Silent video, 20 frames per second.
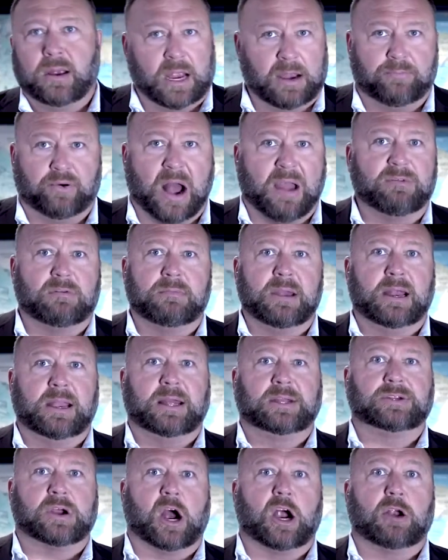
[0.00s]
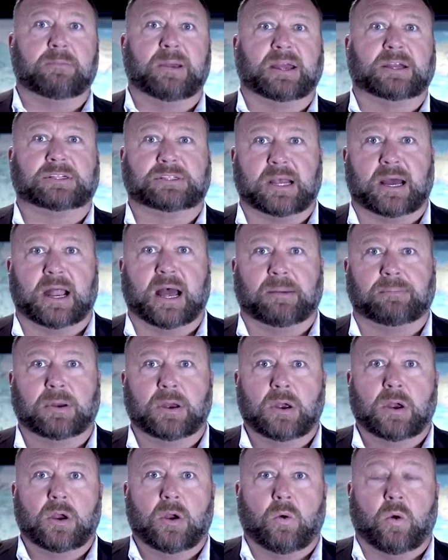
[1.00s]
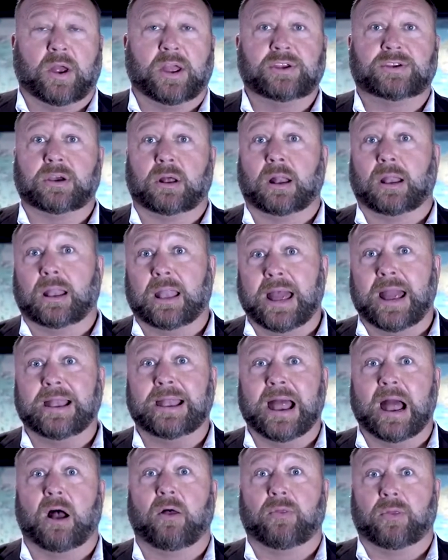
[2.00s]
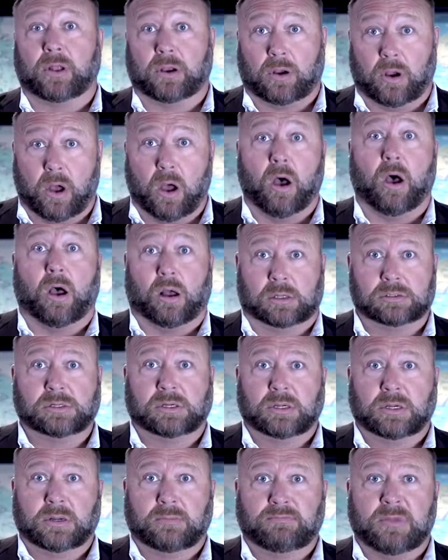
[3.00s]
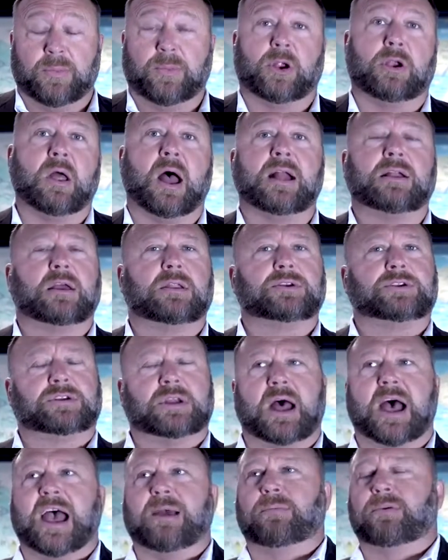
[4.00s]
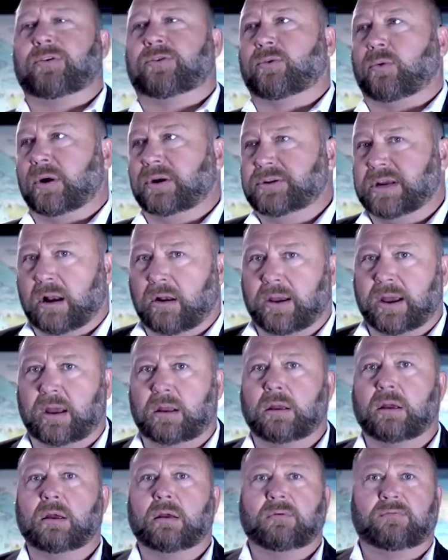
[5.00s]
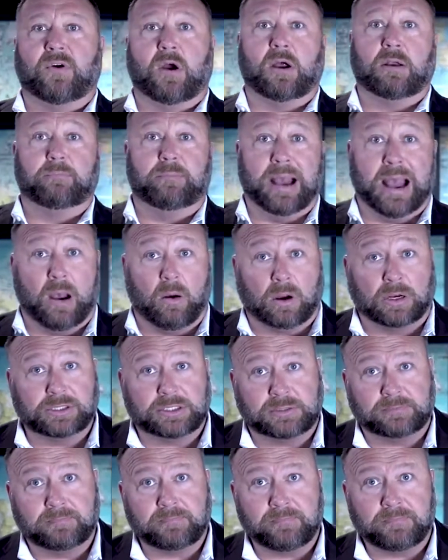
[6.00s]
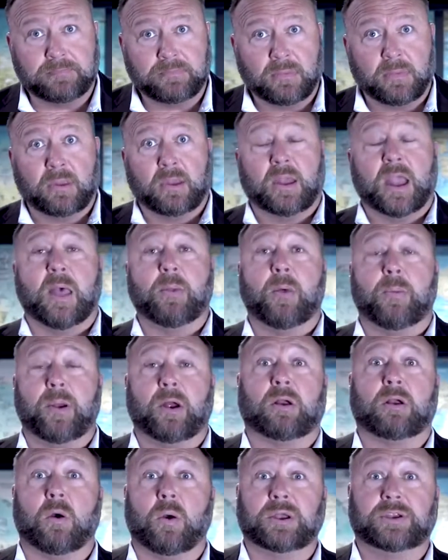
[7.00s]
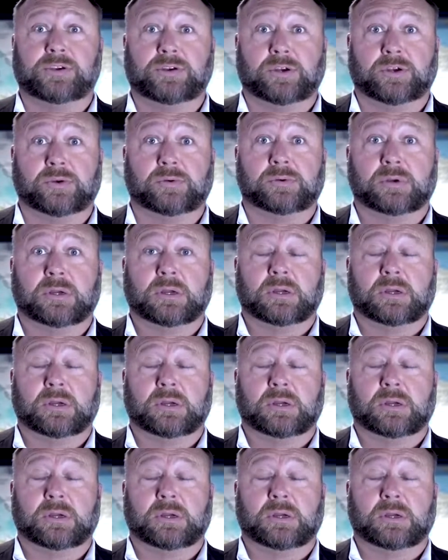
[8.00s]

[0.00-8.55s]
and private meetings are being set up where he's going to lay down the law that they're not going to side with authoritarian foreign powers, and that they're going to